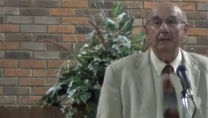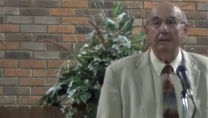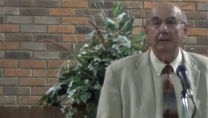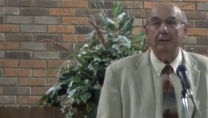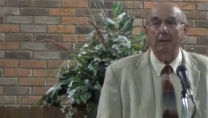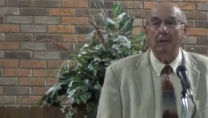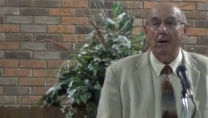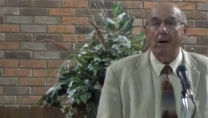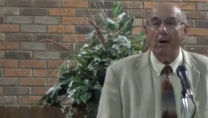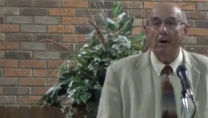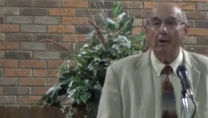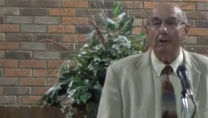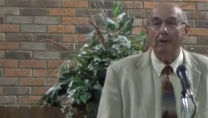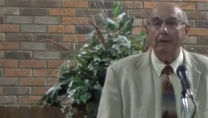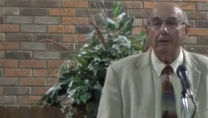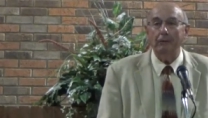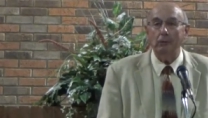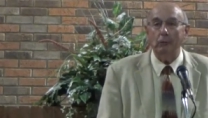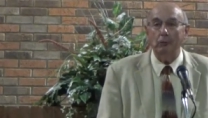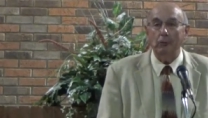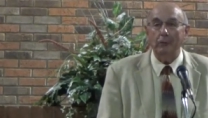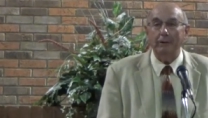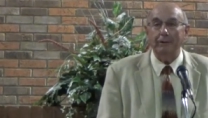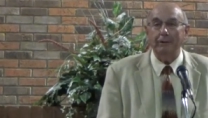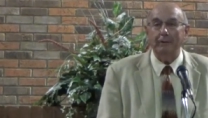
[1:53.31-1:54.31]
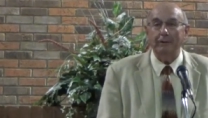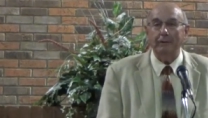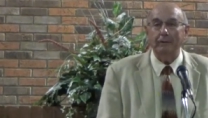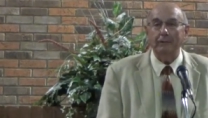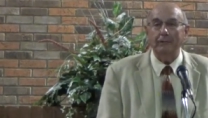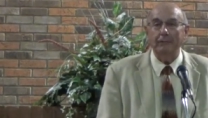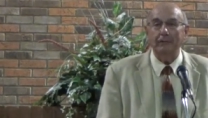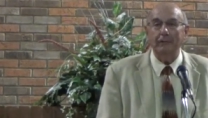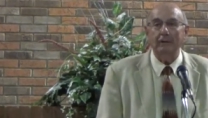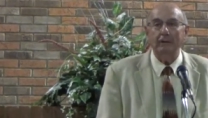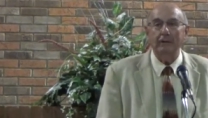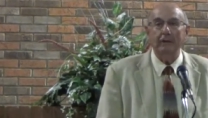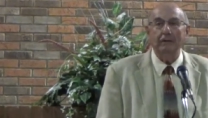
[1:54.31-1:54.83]
God with
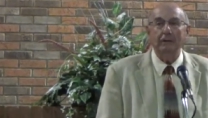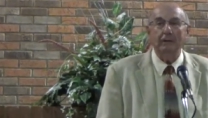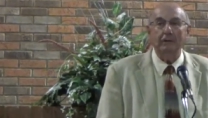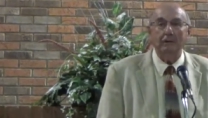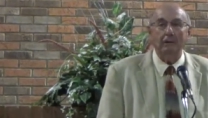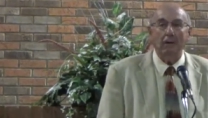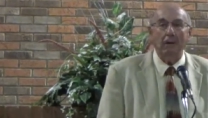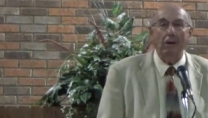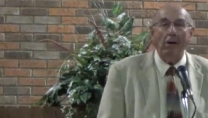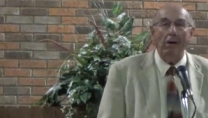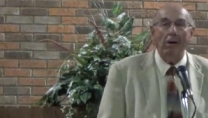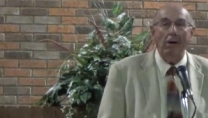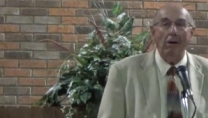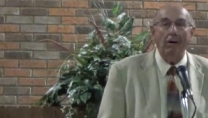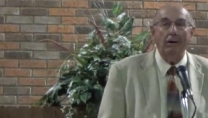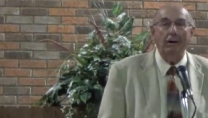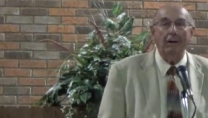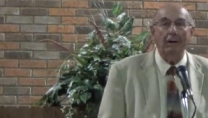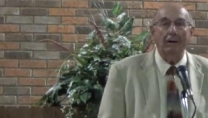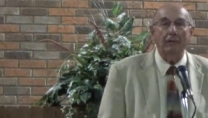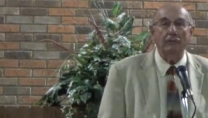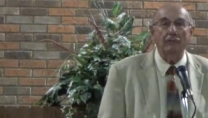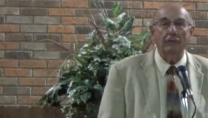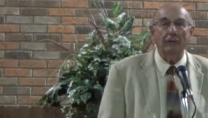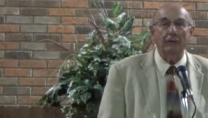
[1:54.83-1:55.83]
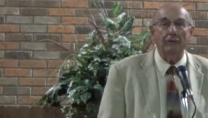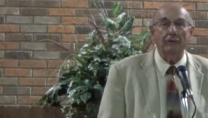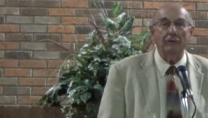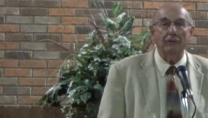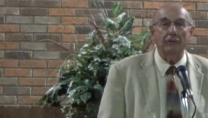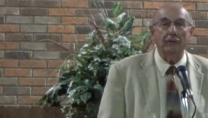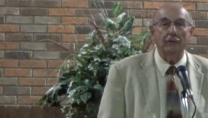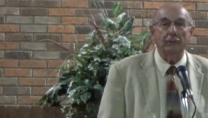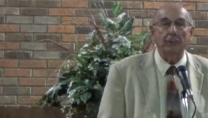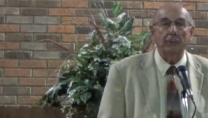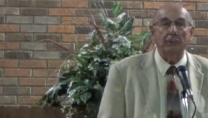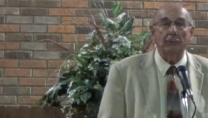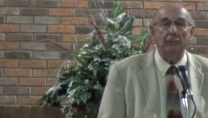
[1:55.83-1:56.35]
us, God have visited
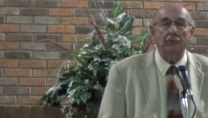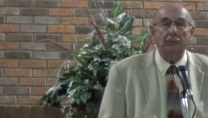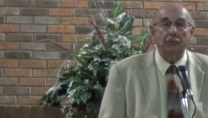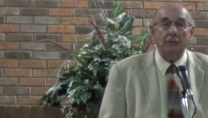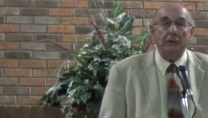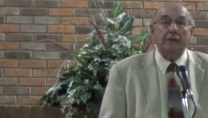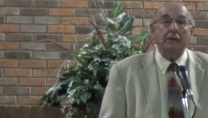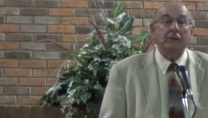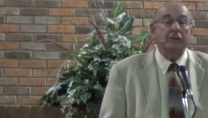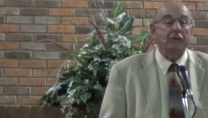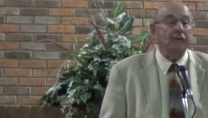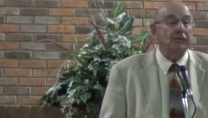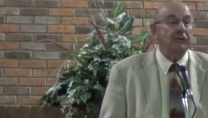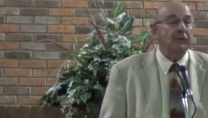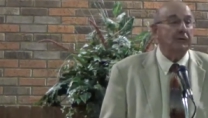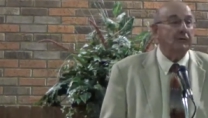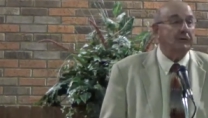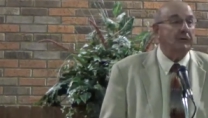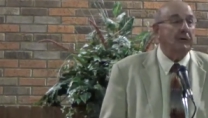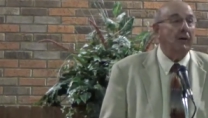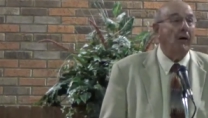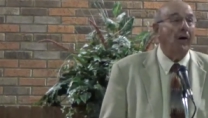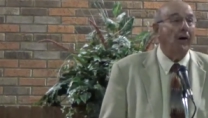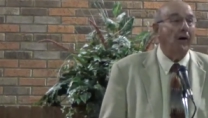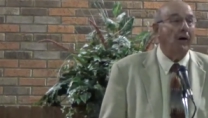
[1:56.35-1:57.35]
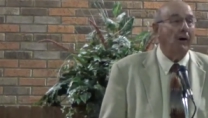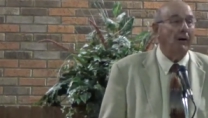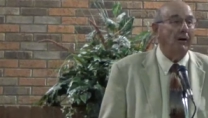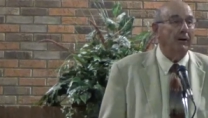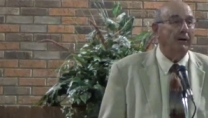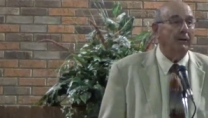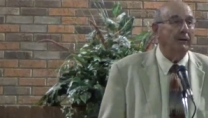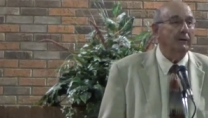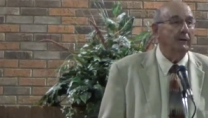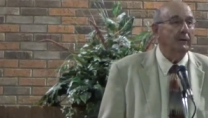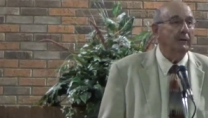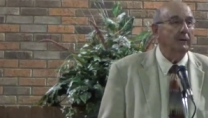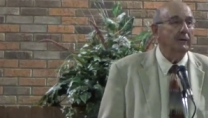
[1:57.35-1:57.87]
his people. Jesus is
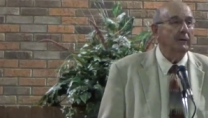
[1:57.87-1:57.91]
God.